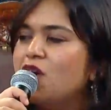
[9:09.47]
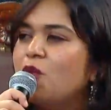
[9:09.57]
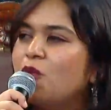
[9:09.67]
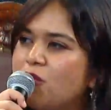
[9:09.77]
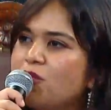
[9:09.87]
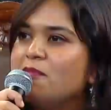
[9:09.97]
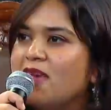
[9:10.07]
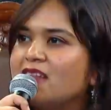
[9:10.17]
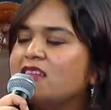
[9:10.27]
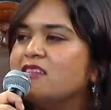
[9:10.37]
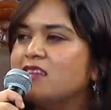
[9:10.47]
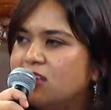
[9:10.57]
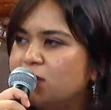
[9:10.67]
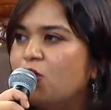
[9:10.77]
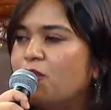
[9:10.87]
what would make the city
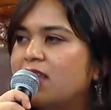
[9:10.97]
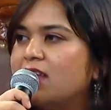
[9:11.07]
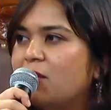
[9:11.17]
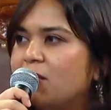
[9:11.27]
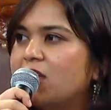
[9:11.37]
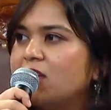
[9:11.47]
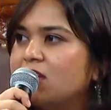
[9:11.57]
more welcoming?